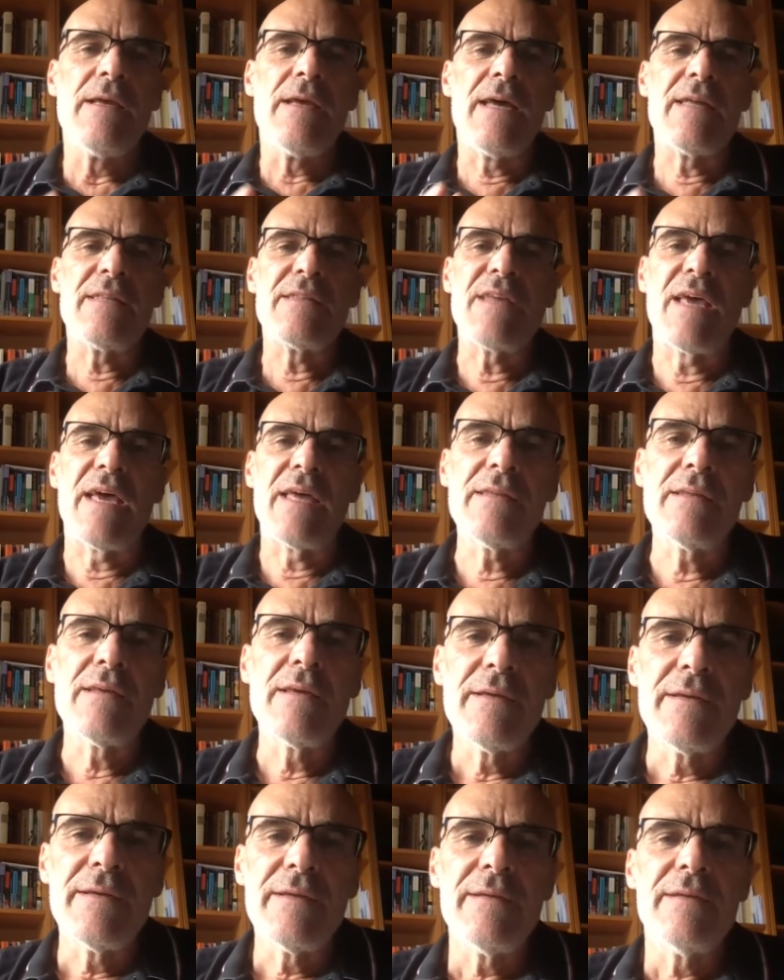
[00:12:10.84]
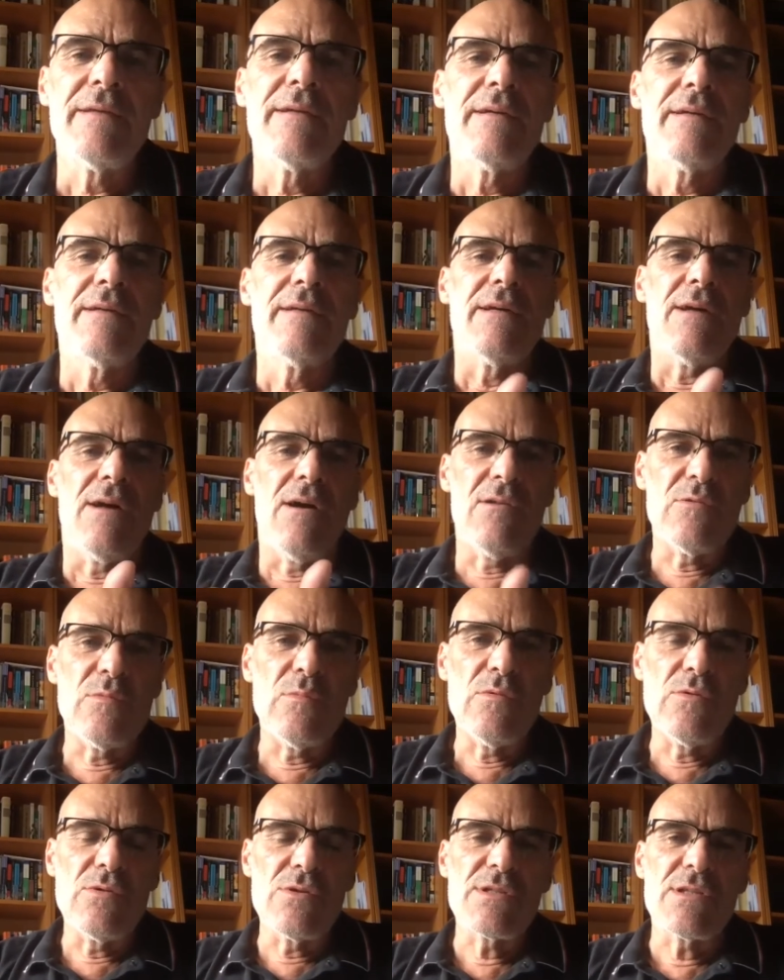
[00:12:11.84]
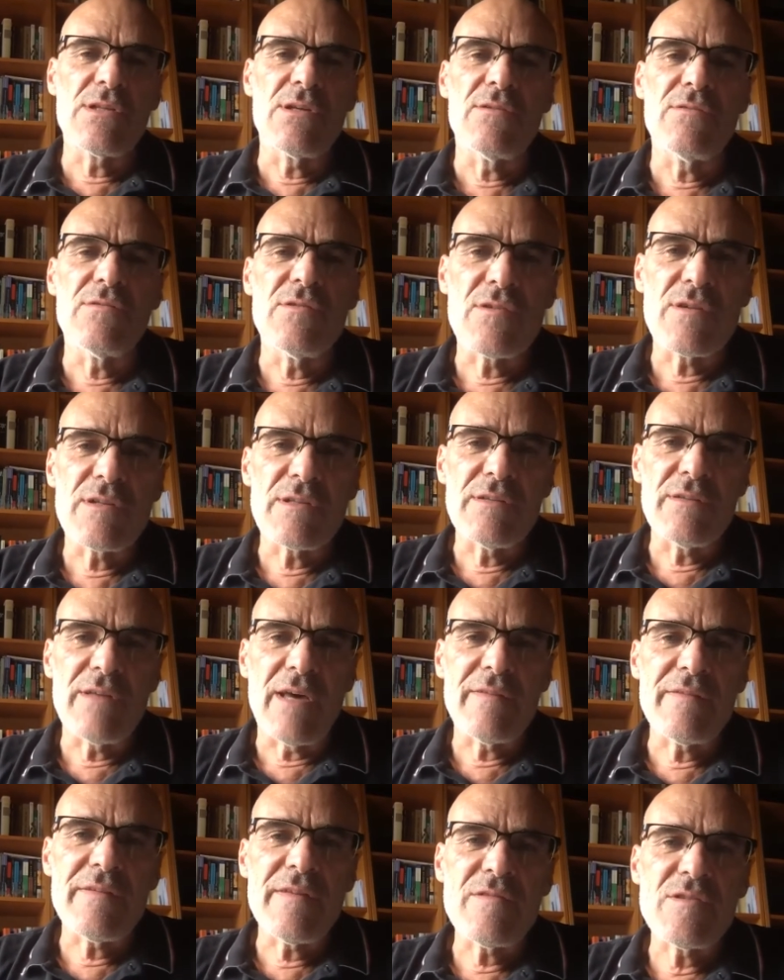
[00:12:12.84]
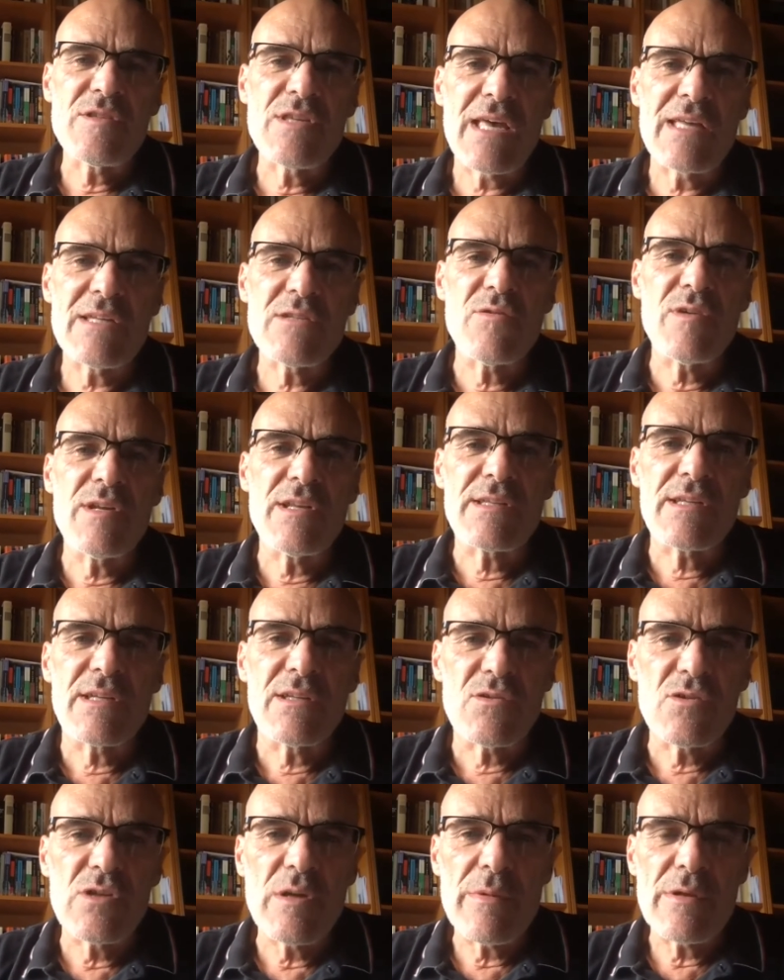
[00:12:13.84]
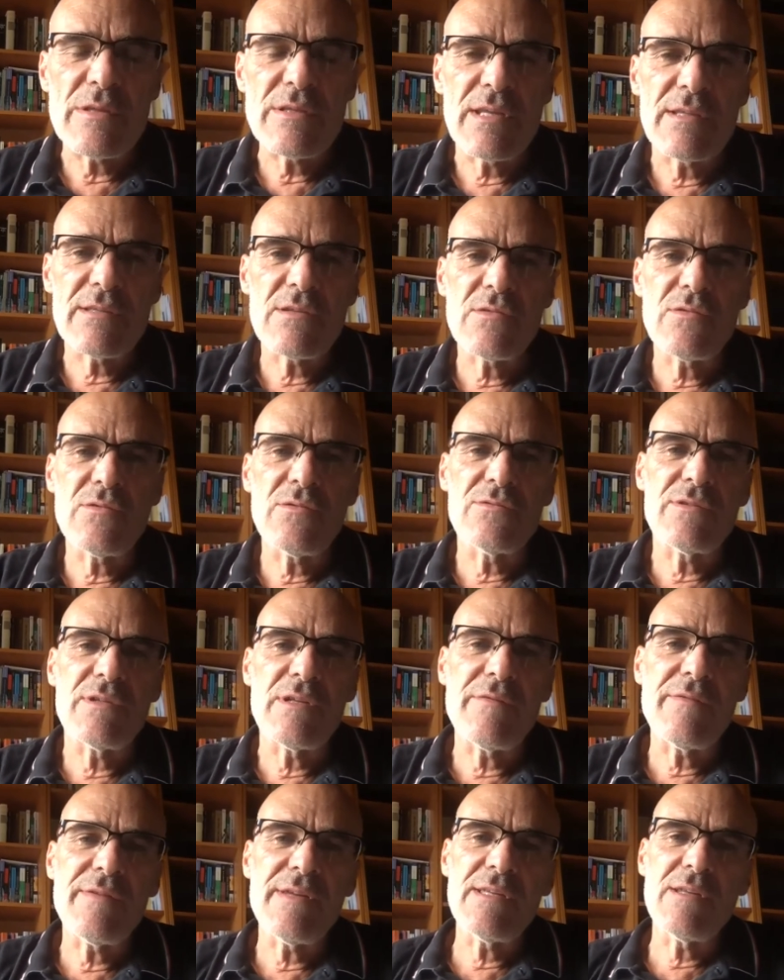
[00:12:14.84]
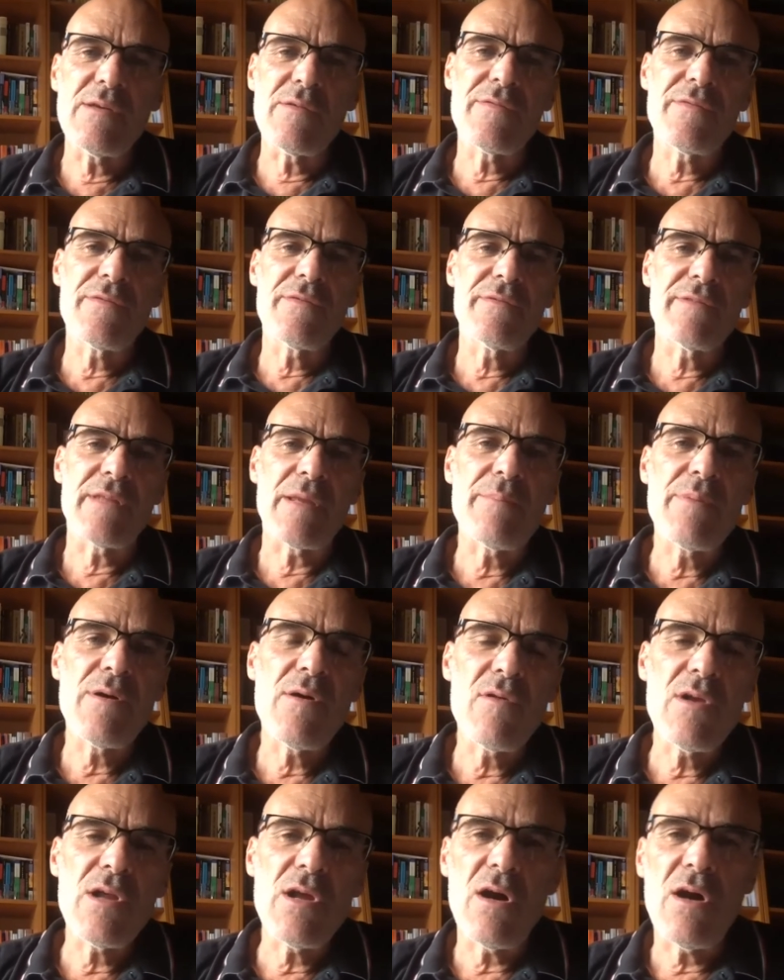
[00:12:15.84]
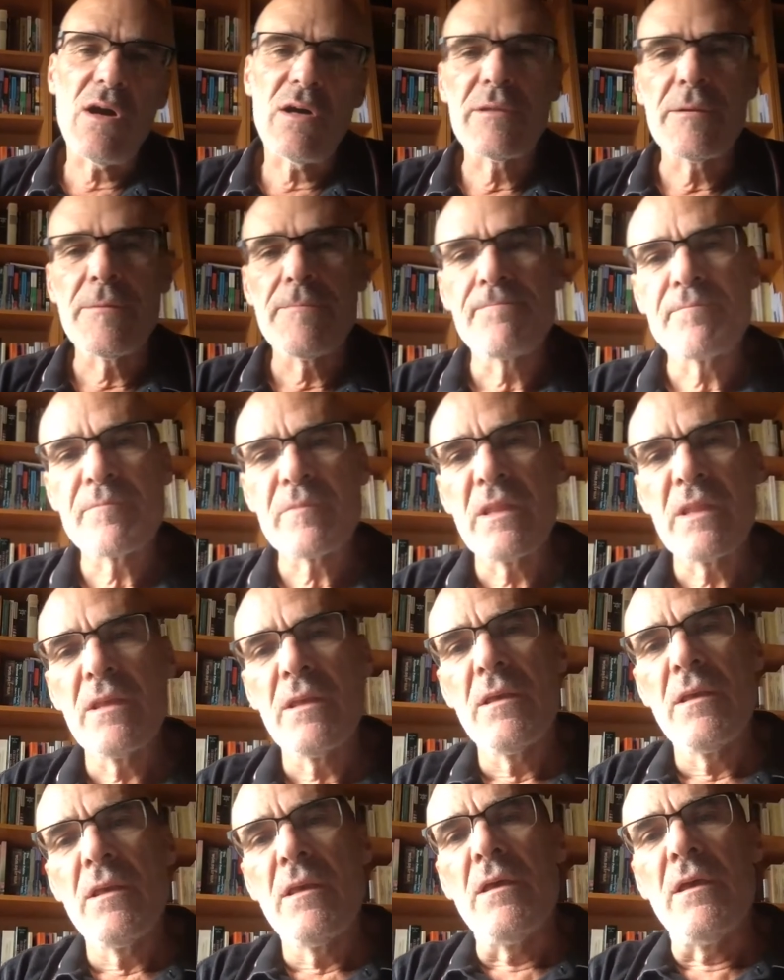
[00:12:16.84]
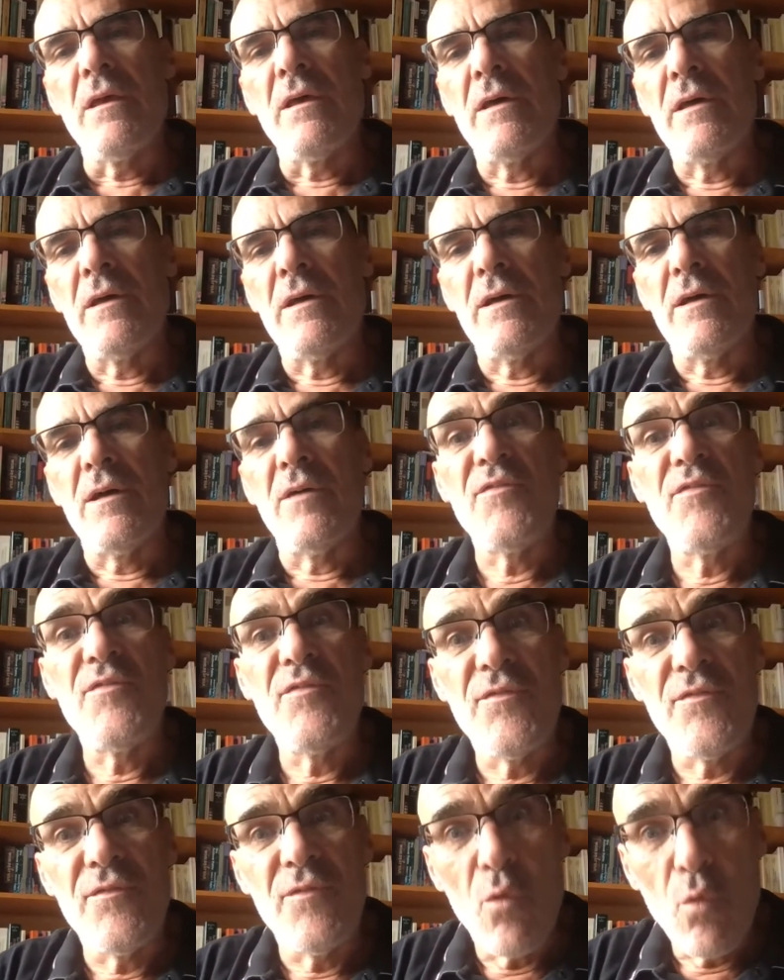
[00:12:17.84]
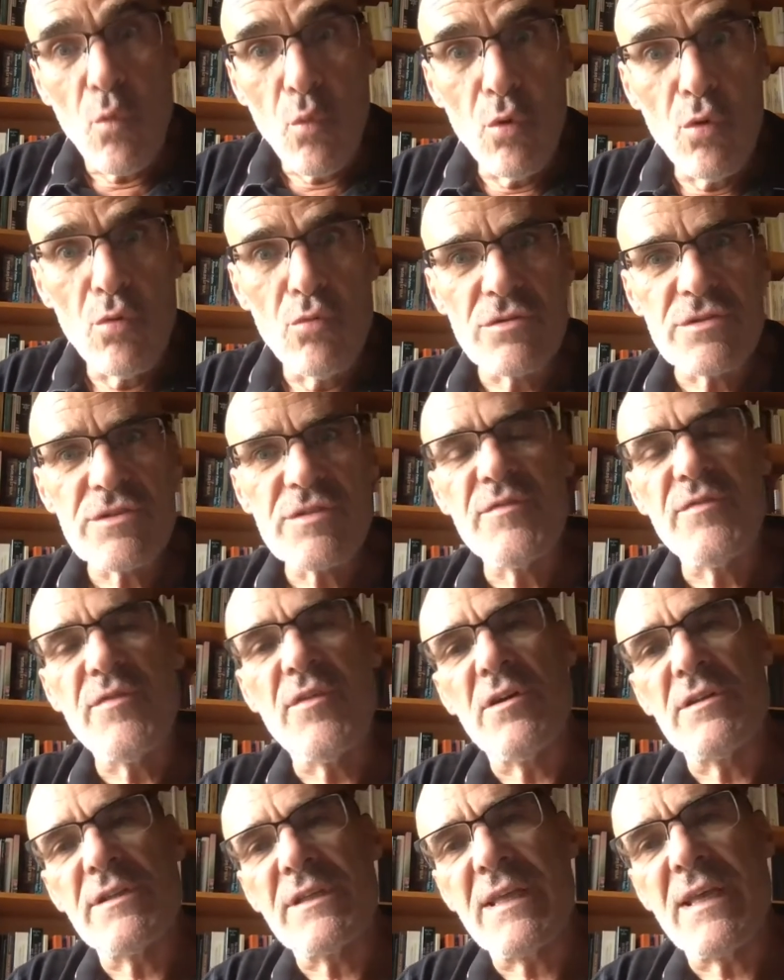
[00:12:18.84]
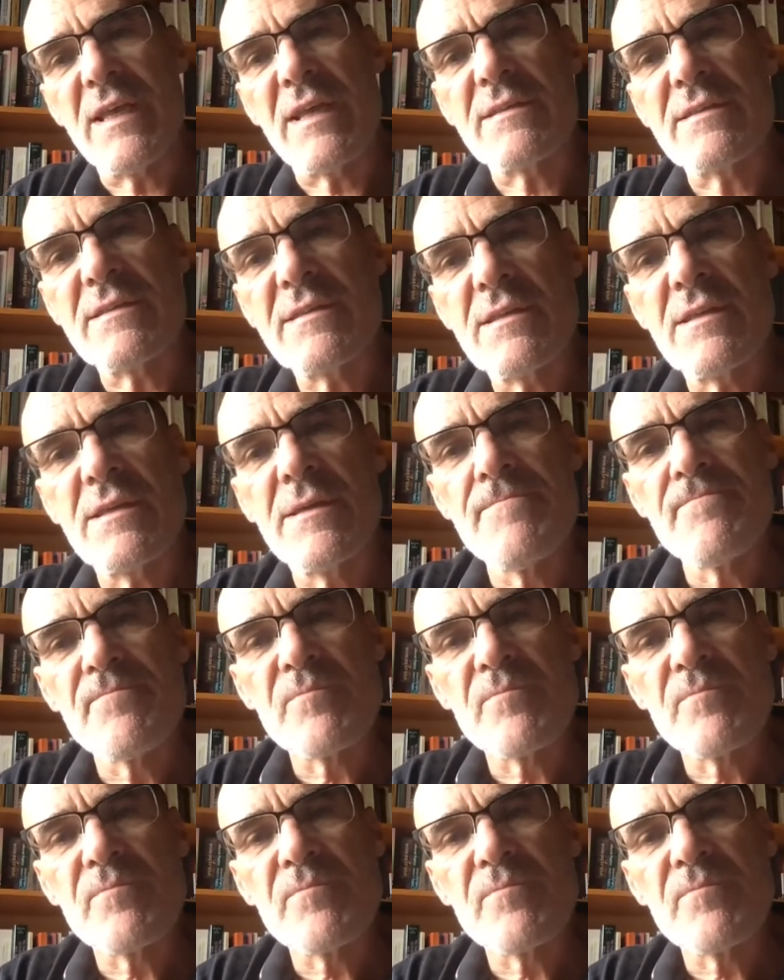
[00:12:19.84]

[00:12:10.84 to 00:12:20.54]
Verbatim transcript: and then all the more so during the 19th century, it contributed to the defeat of Napoleon, uh, wars fought against